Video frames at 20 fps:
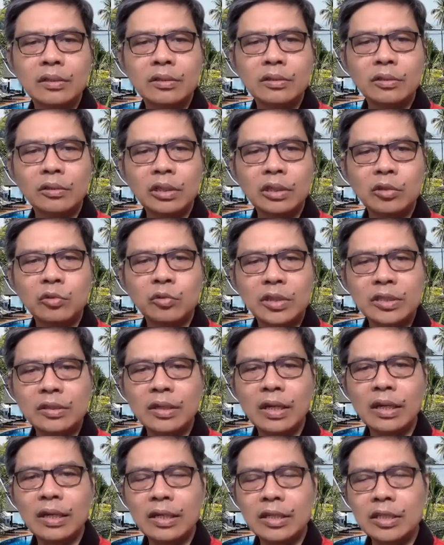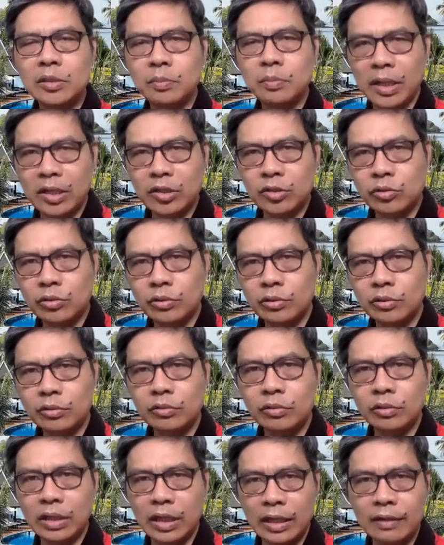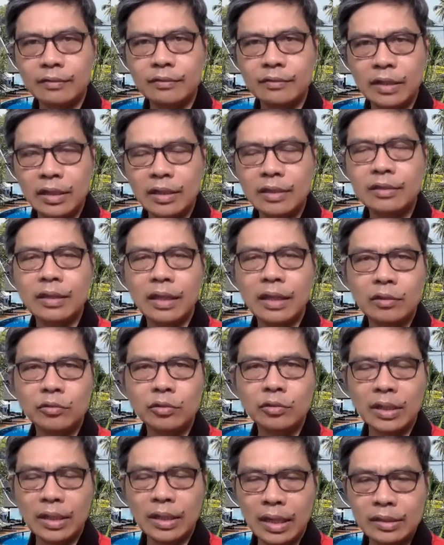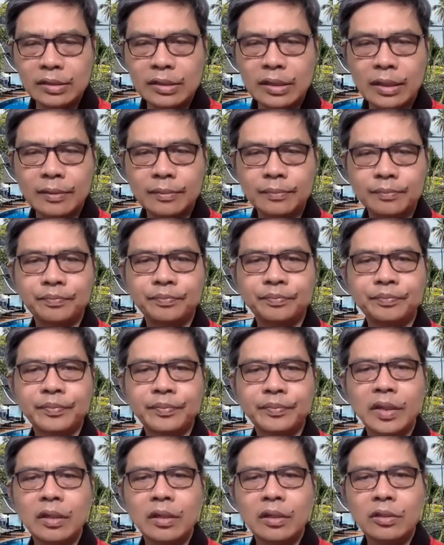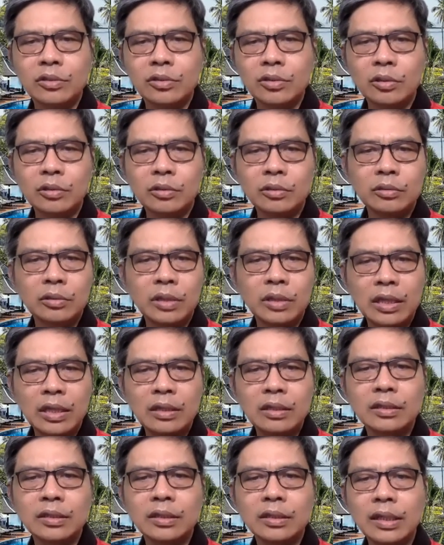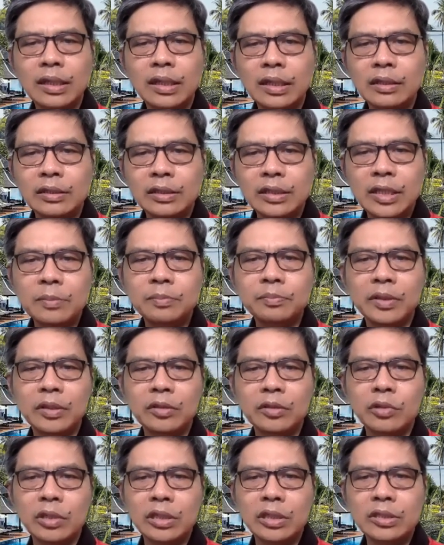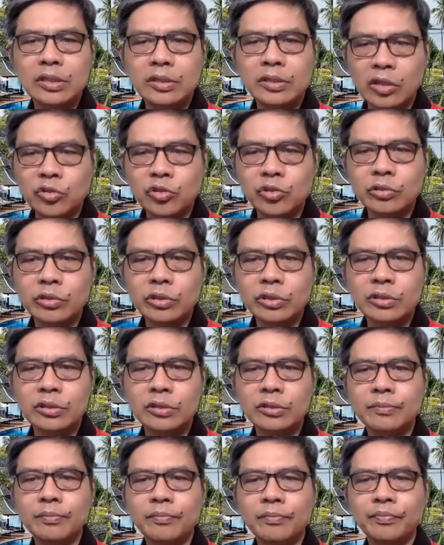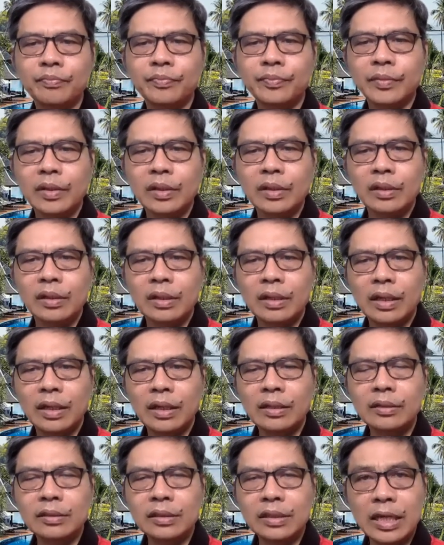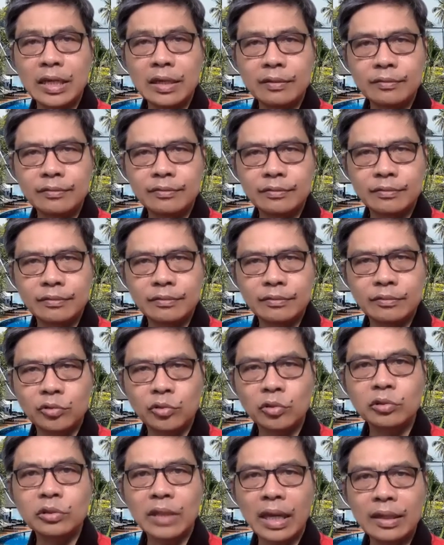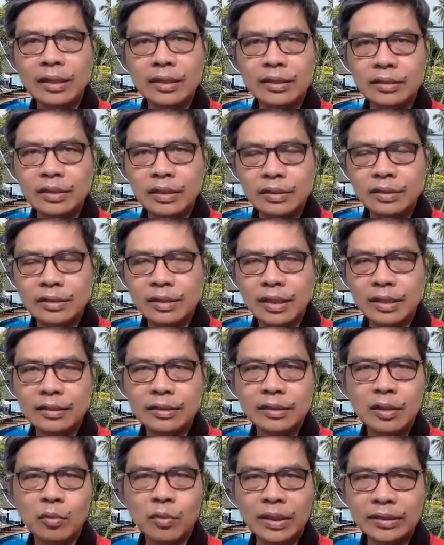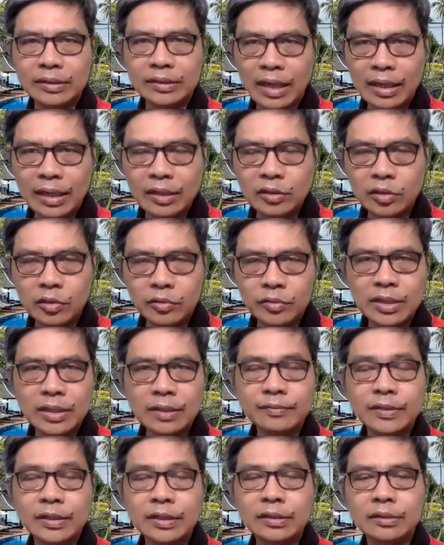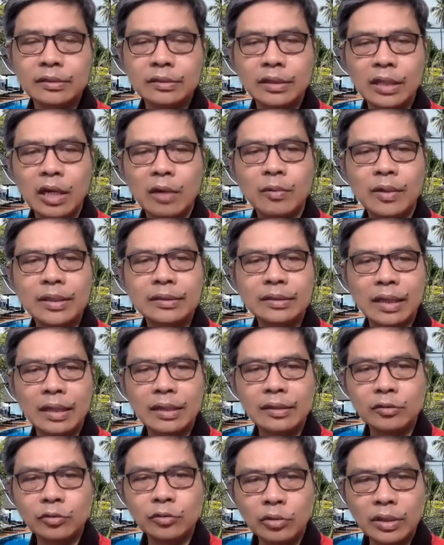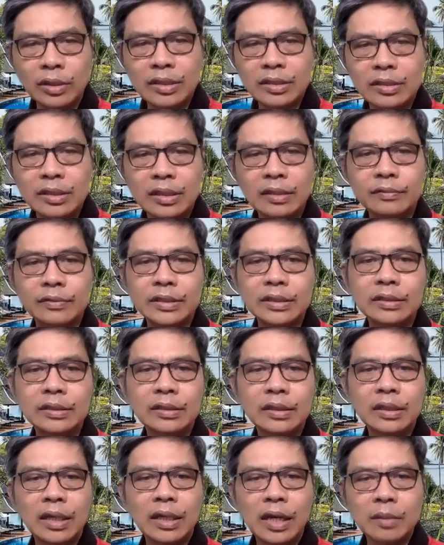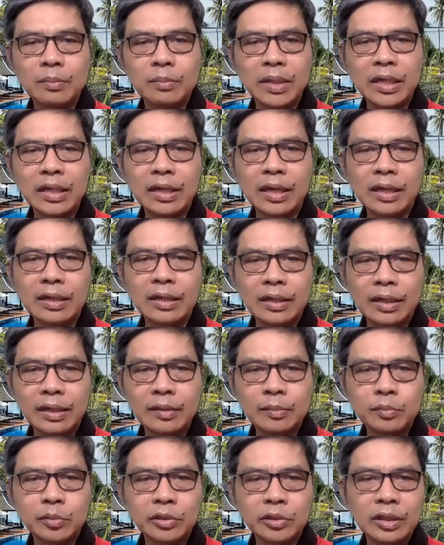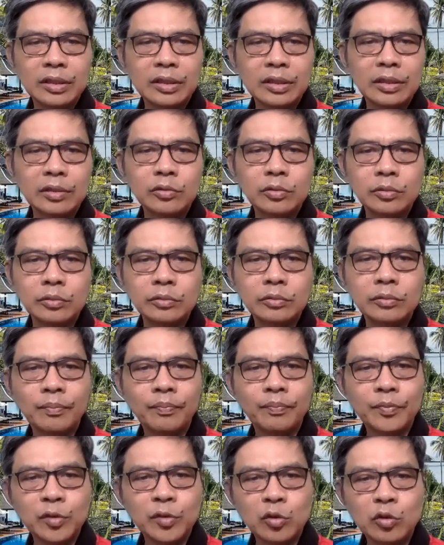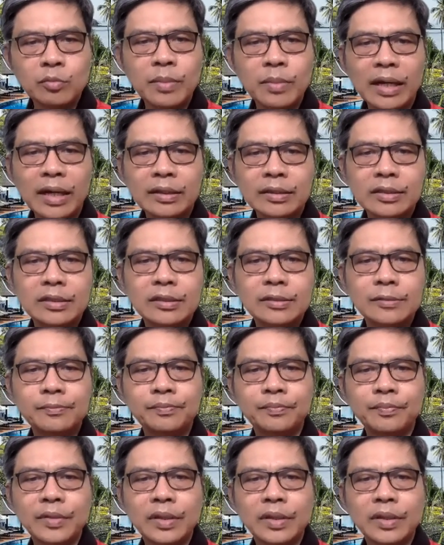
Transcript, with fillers: So it was really his pleasure to give anything to Elisha. So he eagerly dipped into his treasures and gave 2 talents instead na 1 talent of silver, 2 talento ng silver. Ang binigyan niya, he put it into 2 bags